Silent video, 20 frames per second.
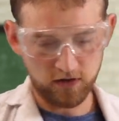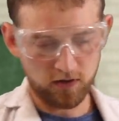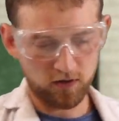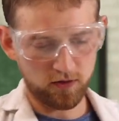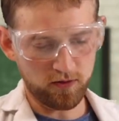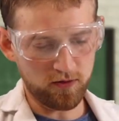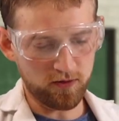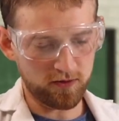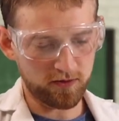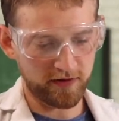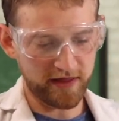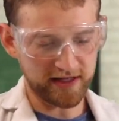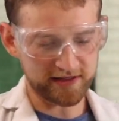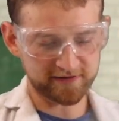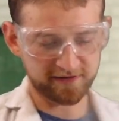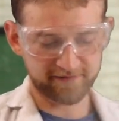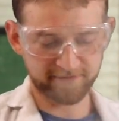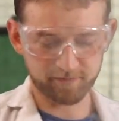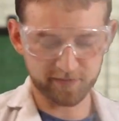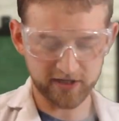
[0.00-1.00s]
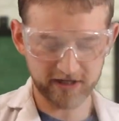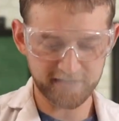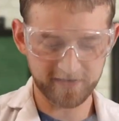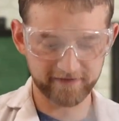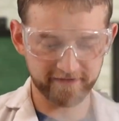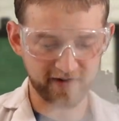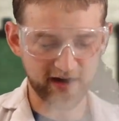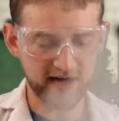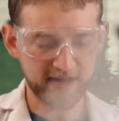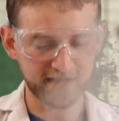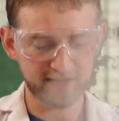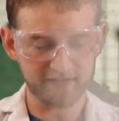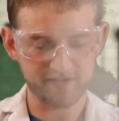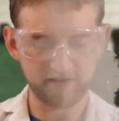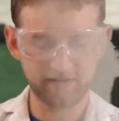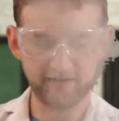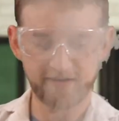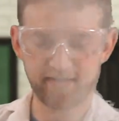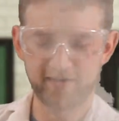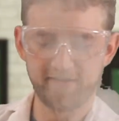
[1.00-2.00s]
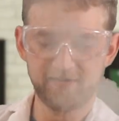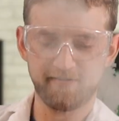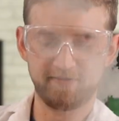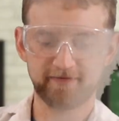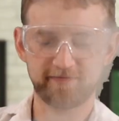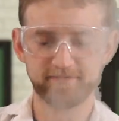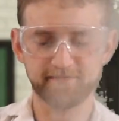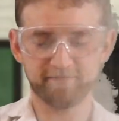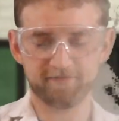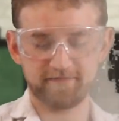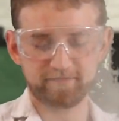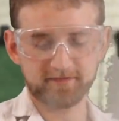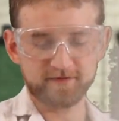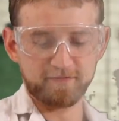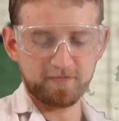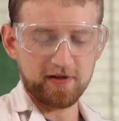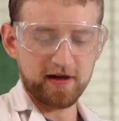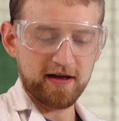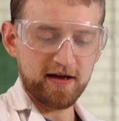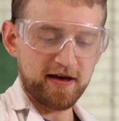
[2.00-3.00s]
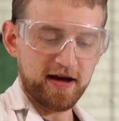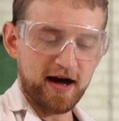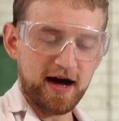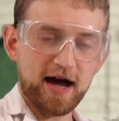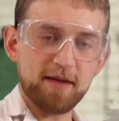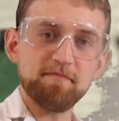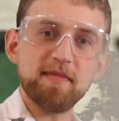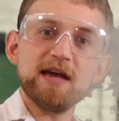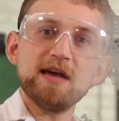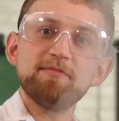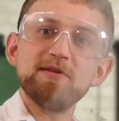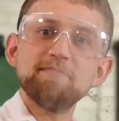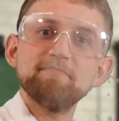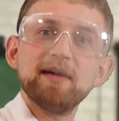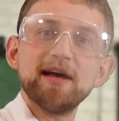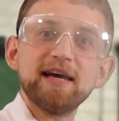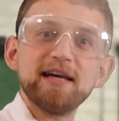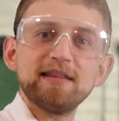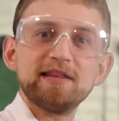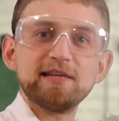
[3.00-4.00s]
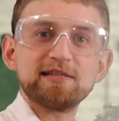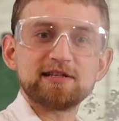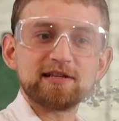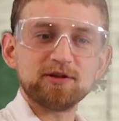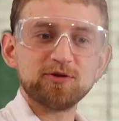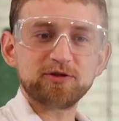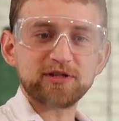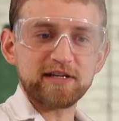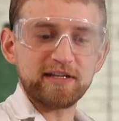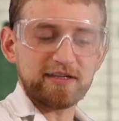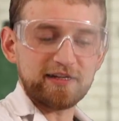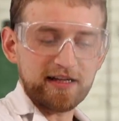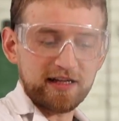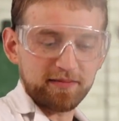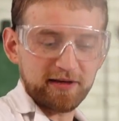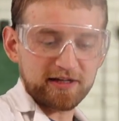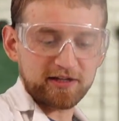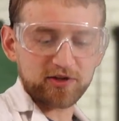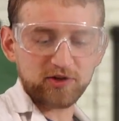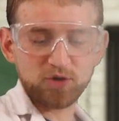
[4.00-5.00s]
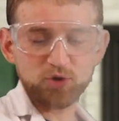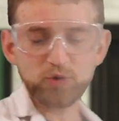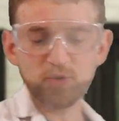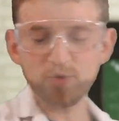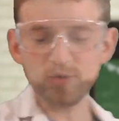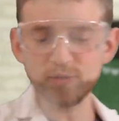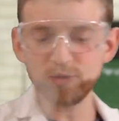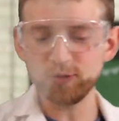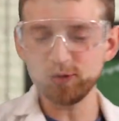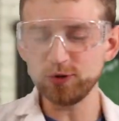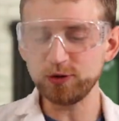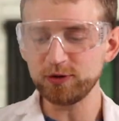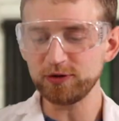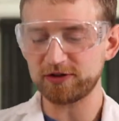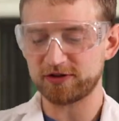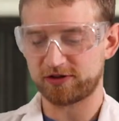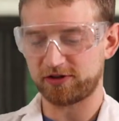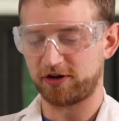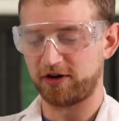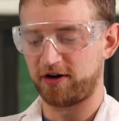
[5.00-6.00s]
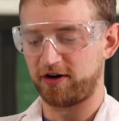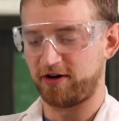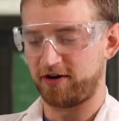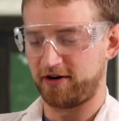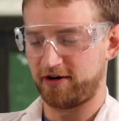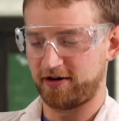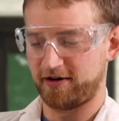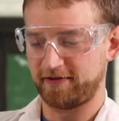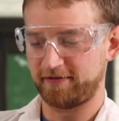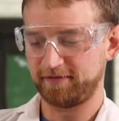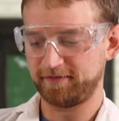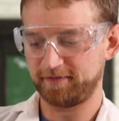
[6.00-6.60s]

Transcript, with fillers: Ooh, that's pretty violent there. I maybe made the solution a little bit too strong.